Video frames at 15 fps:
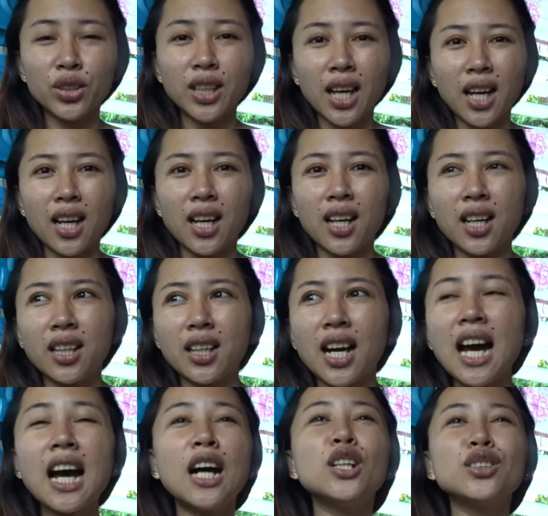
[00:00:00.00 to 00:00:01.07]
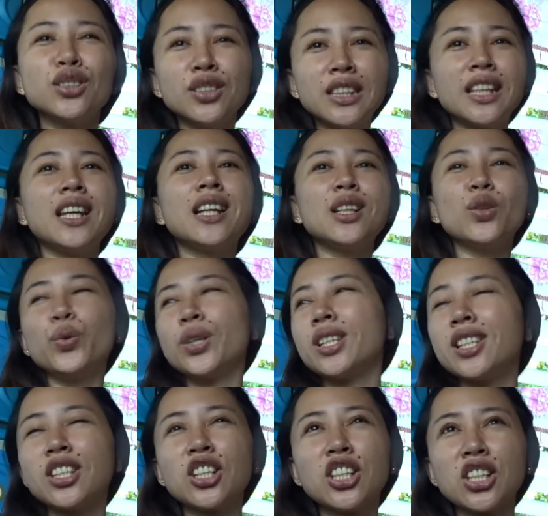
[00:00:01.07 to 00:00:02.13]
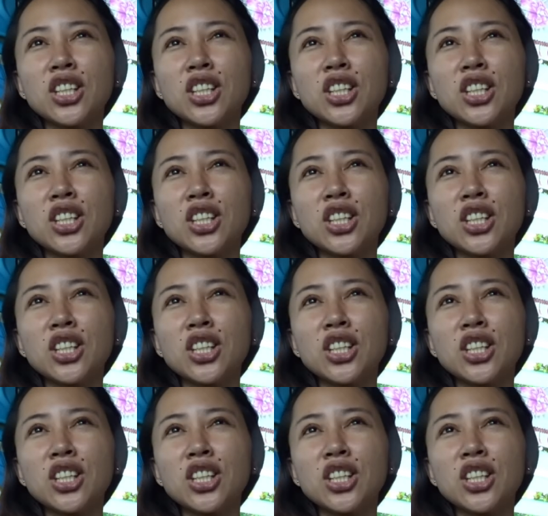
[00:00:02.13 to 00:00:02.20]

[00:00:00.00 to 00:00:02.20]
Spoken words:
na how to deal with